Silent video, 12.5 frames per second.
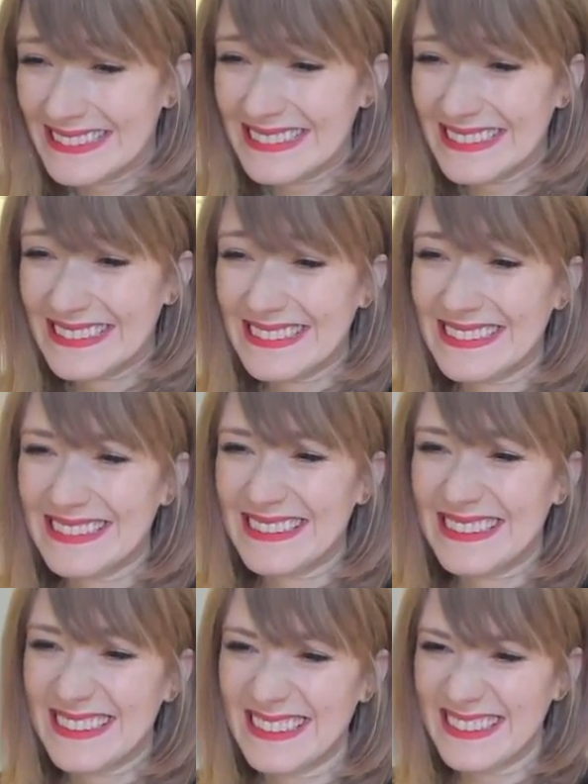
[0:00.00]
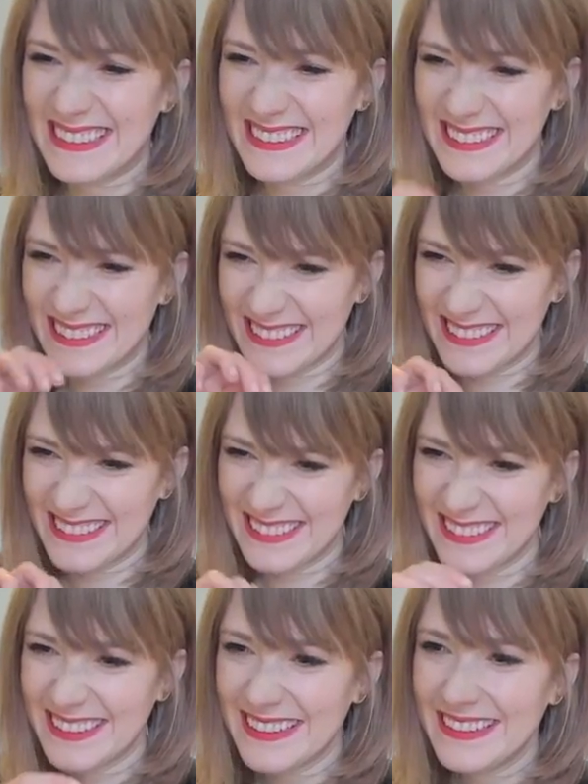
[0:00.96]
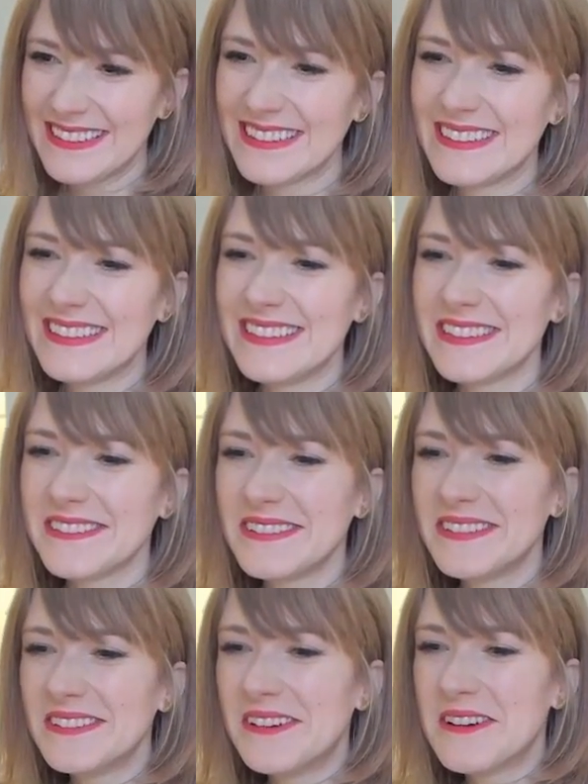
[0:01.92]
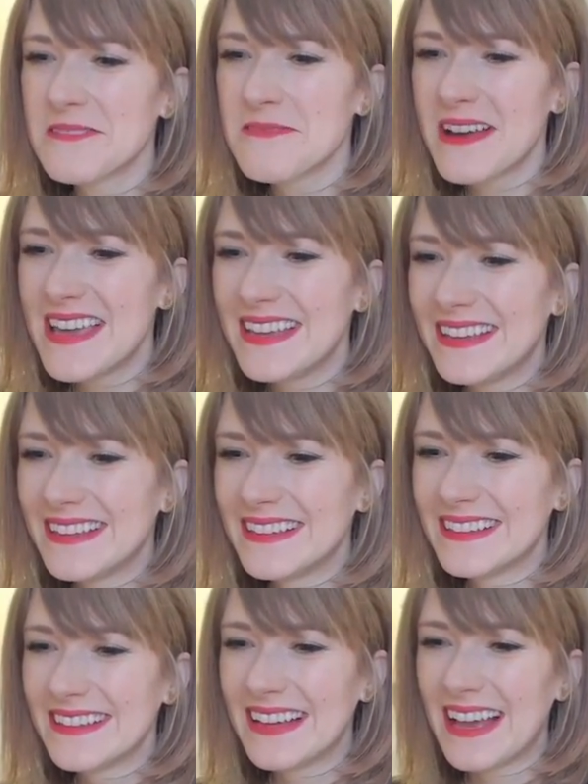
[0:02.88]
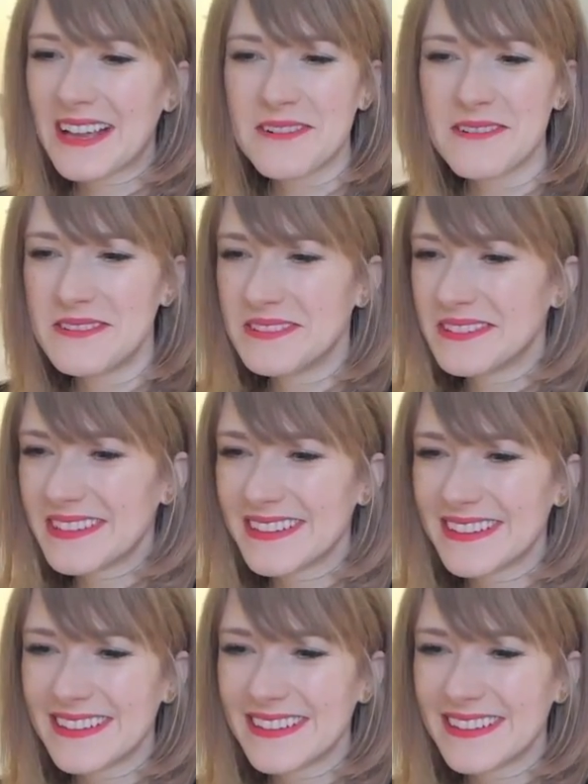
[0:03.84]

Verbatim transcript: okay, uh, now, now release your fingers. it's all the wrong way. I couldn't.